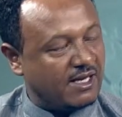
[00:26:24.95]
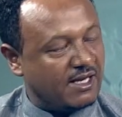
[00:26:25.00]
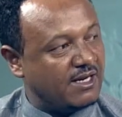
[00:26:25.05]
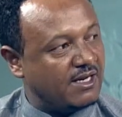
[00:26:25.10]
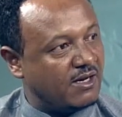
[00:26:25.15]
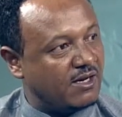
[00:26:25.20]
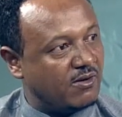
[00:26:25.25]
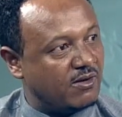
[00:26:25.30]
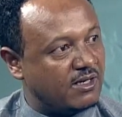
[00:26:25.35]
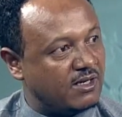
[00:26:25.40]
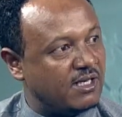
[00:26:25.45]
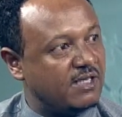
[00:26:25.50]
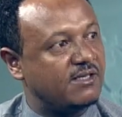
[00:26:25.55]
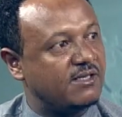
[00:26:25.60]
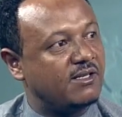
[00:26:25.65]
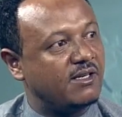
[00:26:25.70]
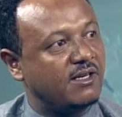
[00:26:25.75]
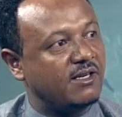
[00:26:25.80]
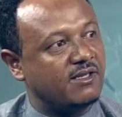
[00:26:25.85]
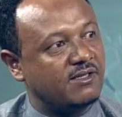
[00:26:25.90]
and our
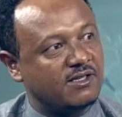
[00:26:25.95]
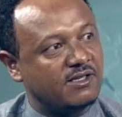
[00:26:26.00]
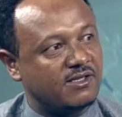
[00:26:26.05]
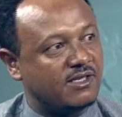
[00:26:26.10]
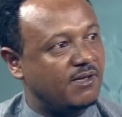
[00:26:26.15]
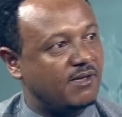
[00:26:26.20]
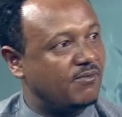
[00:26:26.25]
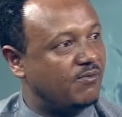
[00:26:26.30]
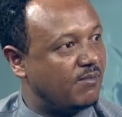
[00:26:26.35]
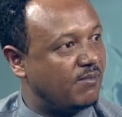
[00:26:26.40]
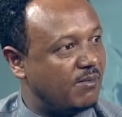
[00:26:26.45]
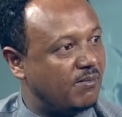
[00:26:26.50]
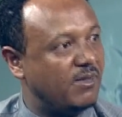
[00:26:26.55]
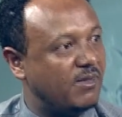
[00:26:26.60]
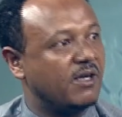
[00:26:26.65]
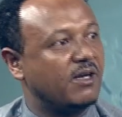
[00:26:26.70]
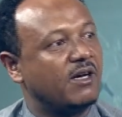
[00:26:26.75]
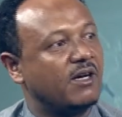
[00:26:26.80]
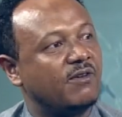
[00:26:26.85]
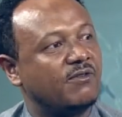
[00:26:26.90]
destiny is the same
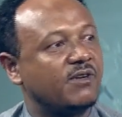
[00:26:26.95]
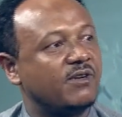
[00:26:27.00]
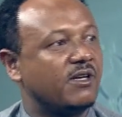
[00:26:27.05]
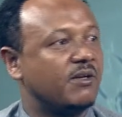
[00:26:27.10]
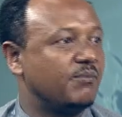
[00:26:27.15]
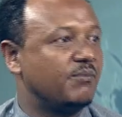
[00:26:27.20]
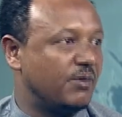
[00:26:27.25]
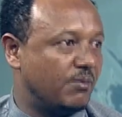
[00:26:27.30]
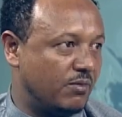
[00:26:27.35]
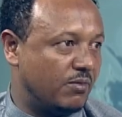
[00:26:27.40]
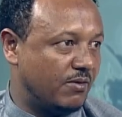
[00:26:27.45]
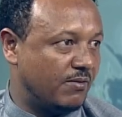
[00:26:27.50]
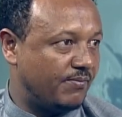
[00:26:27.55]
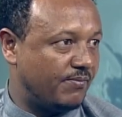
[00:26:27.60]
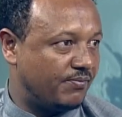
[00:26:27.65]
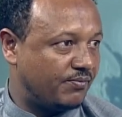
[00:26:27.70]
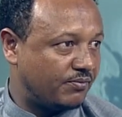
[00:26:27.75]
among African people.